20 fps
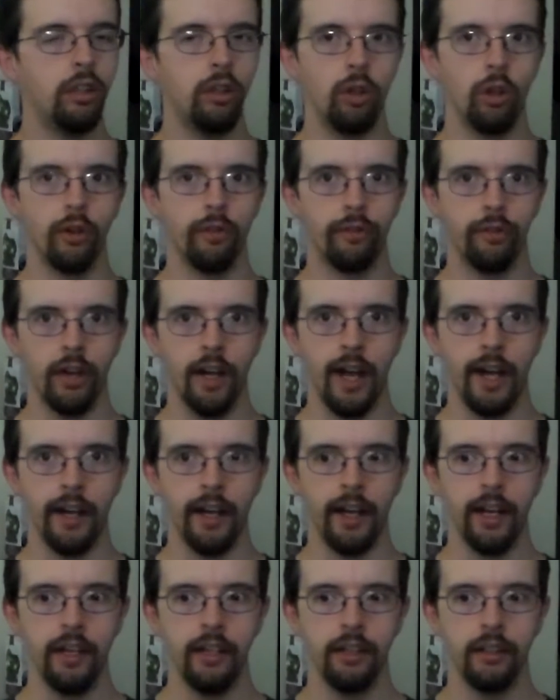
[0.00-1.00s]
or
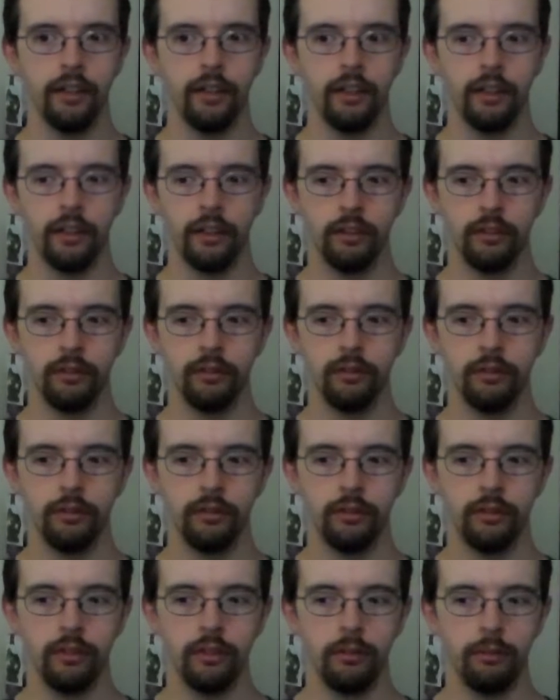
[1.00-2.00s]
Friday,
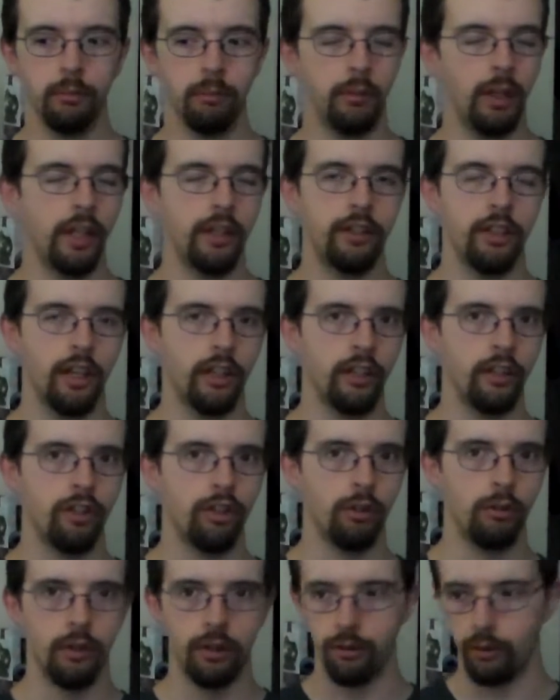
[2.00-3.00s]
I'm not entirely
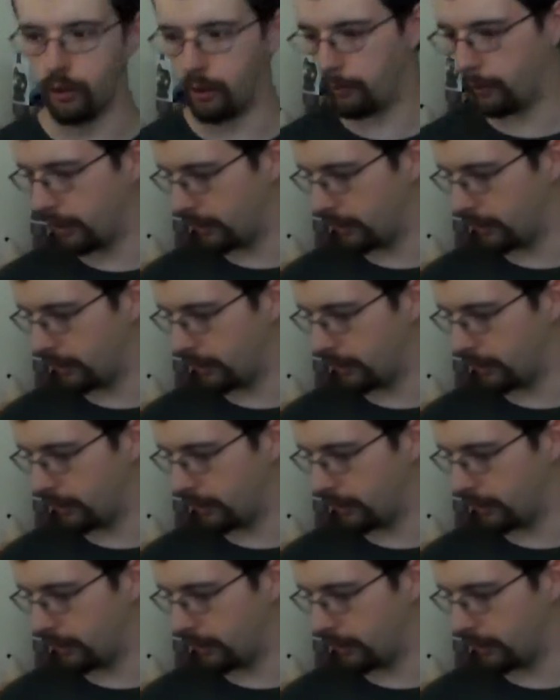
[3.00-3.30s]
sure which one it